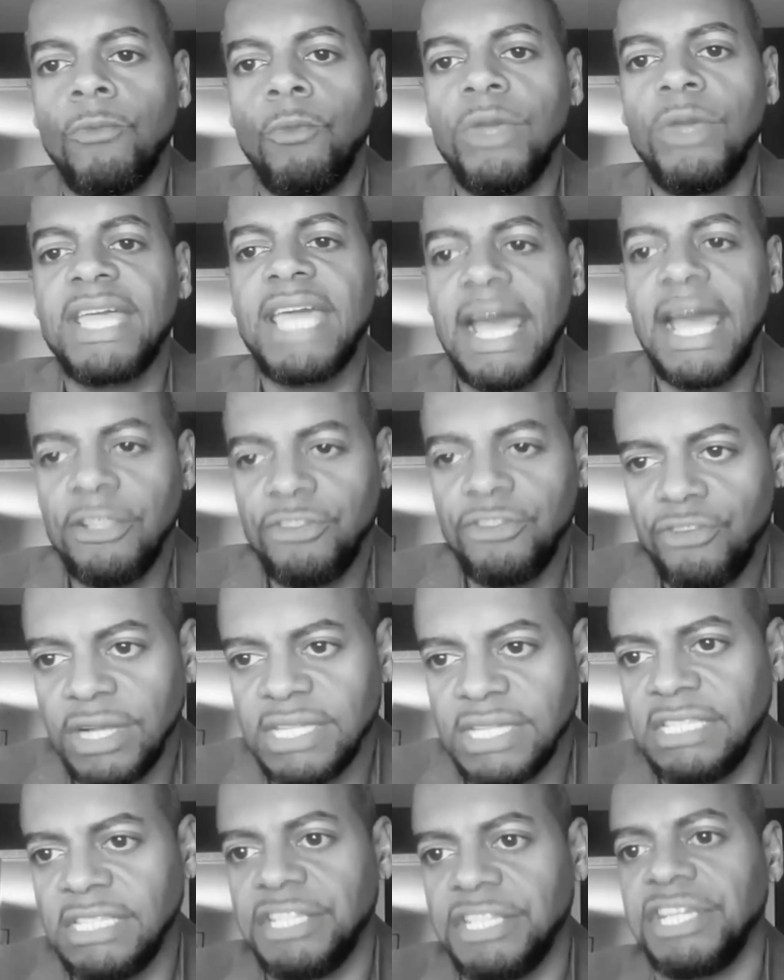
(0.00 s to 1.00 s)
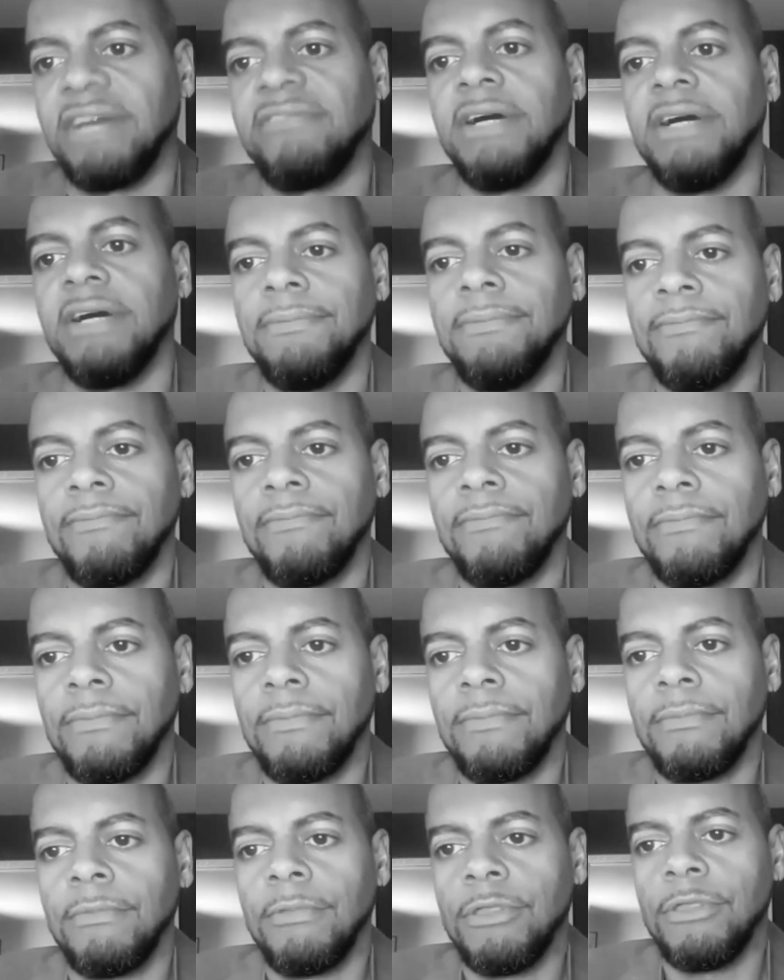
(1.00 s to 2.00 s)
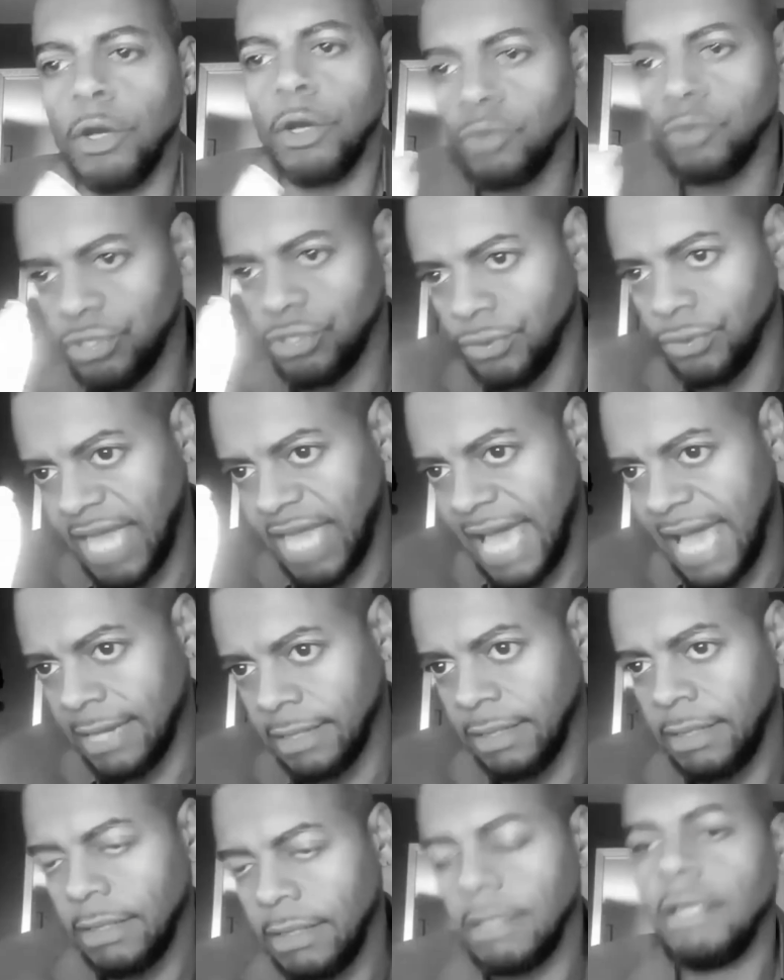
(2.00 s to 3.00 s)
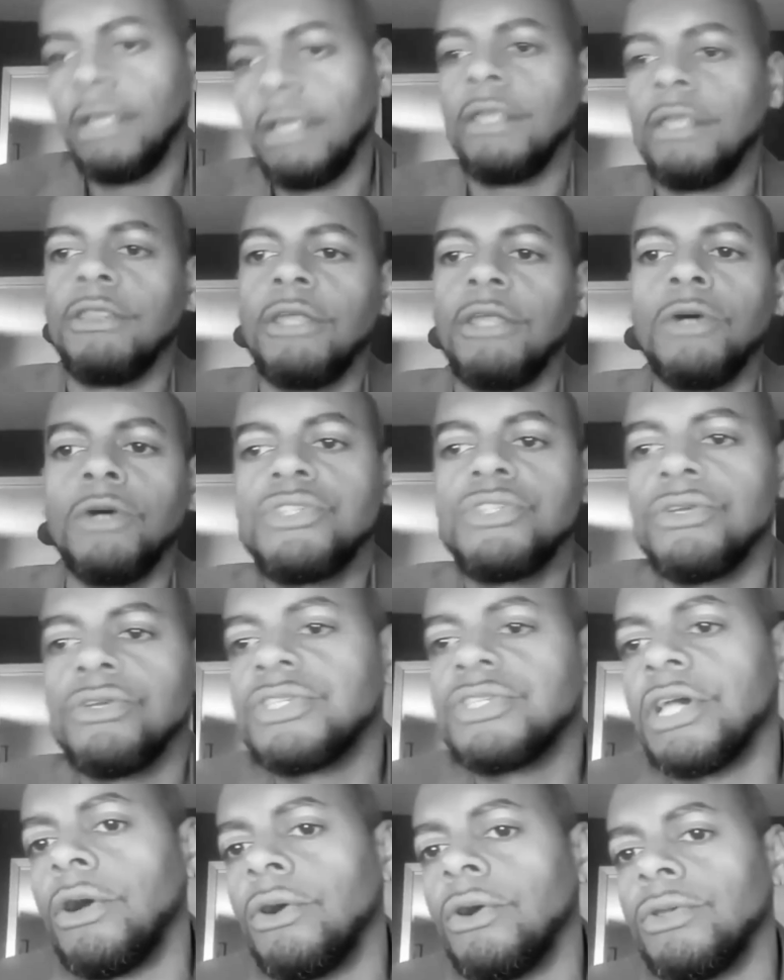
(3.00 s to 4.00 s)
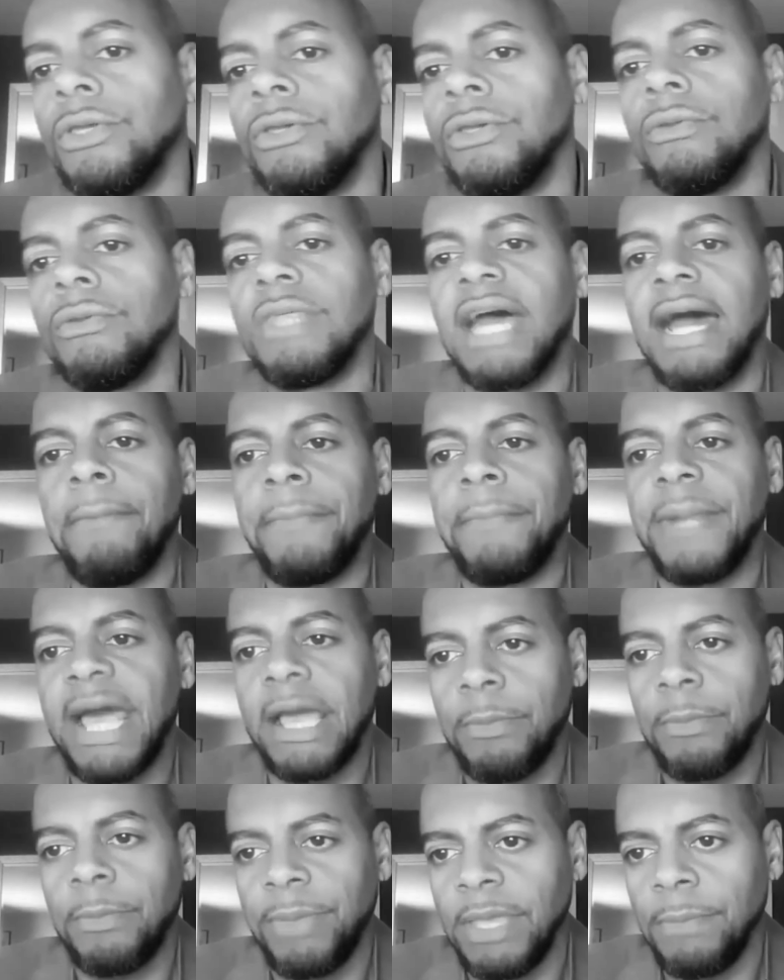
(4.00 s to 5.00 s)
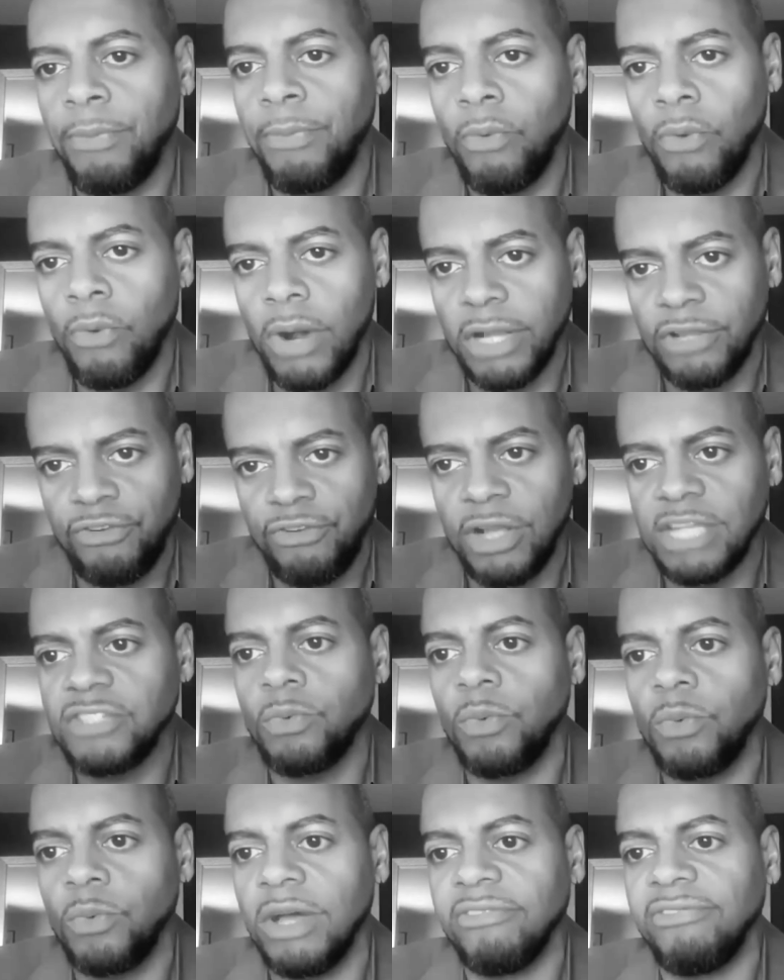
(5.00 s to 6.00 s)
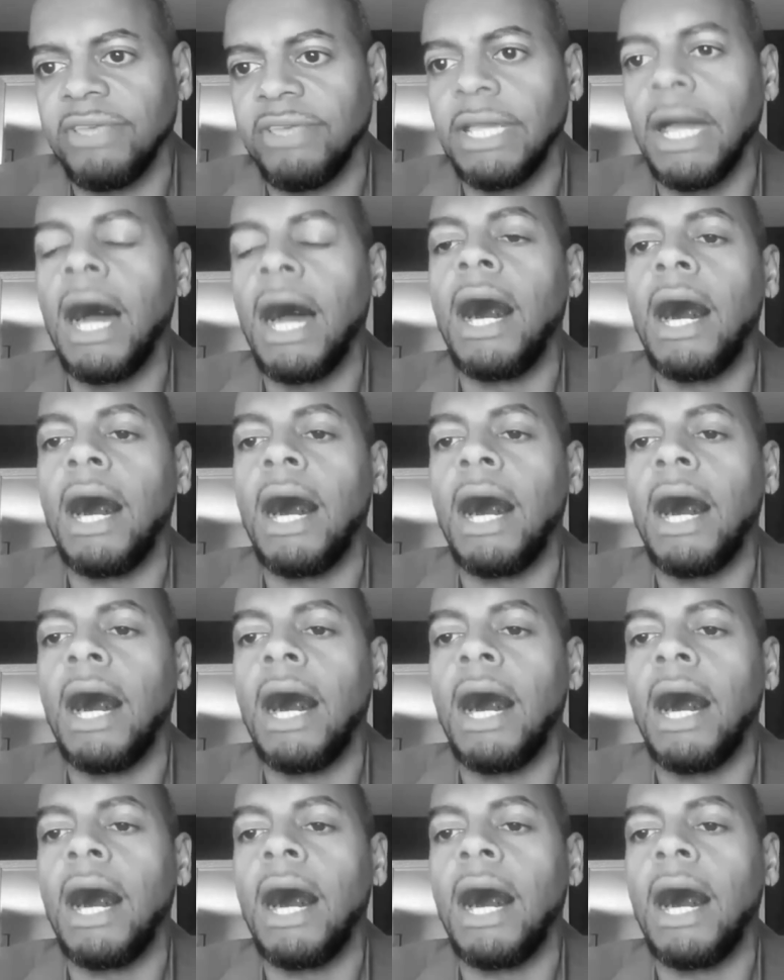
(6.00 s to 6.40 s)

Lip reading: we can trust each other, those who can. Those who tell you that Black people are untrustworthy,